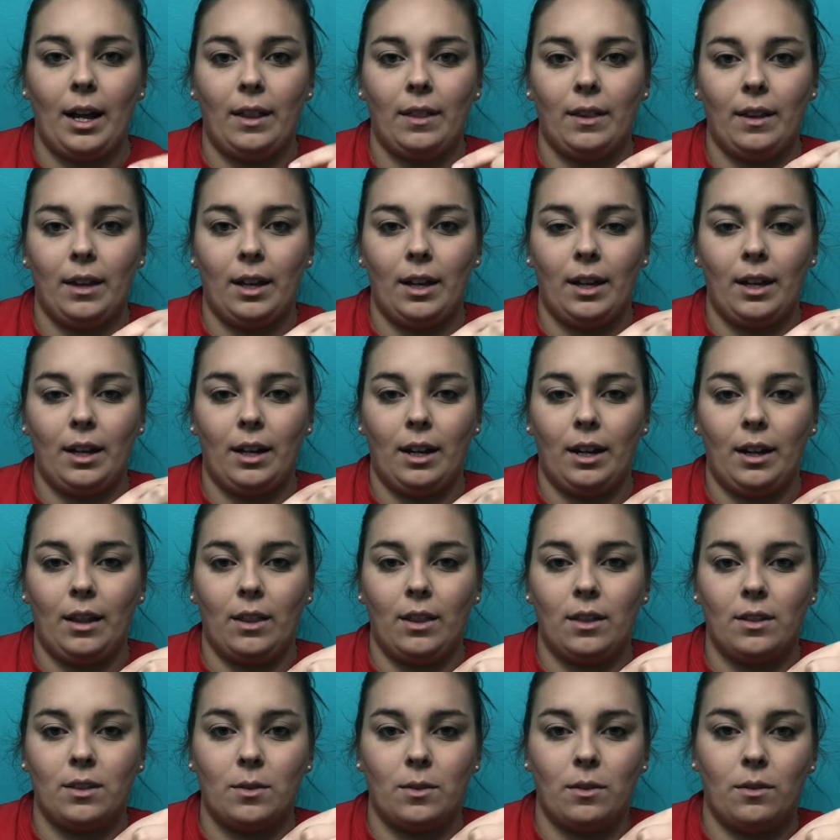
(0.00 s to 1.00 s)
and then
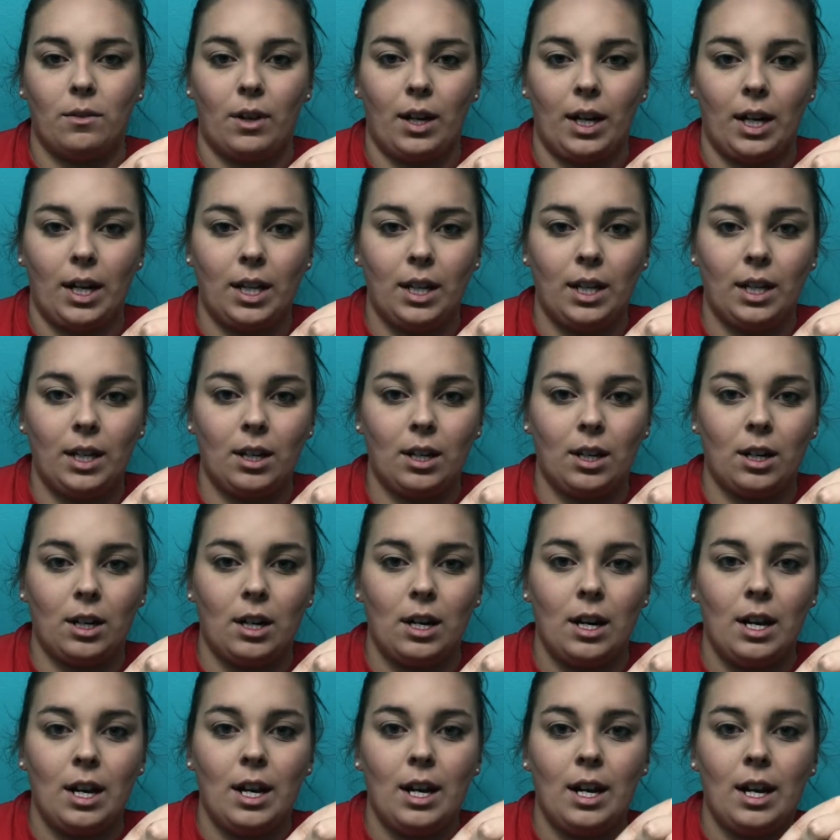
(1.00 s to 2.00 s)
this one right
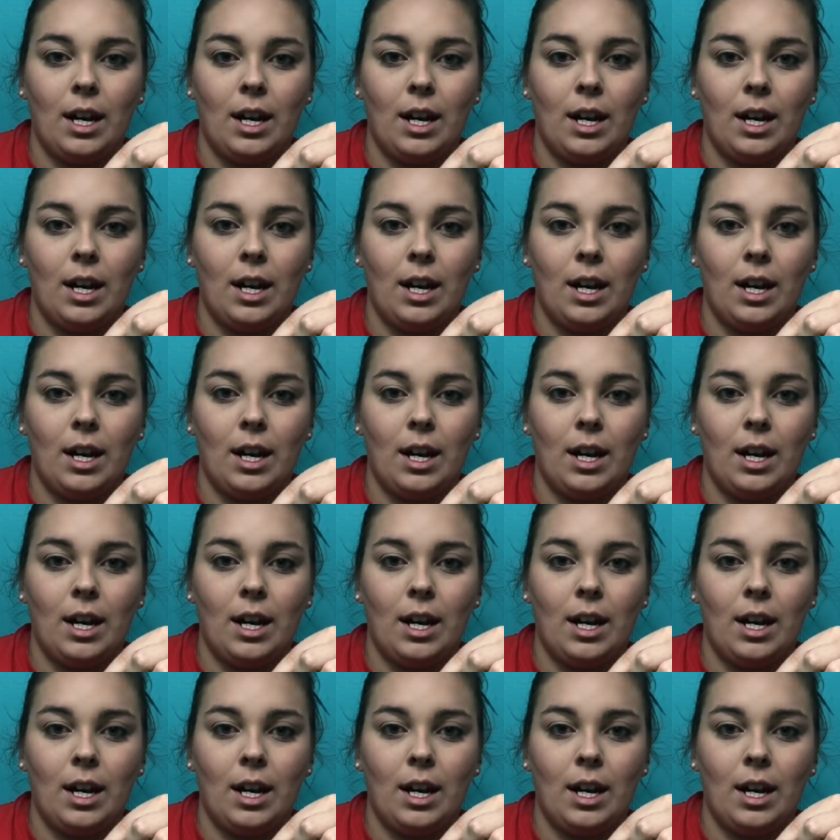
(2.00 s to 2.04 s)
here,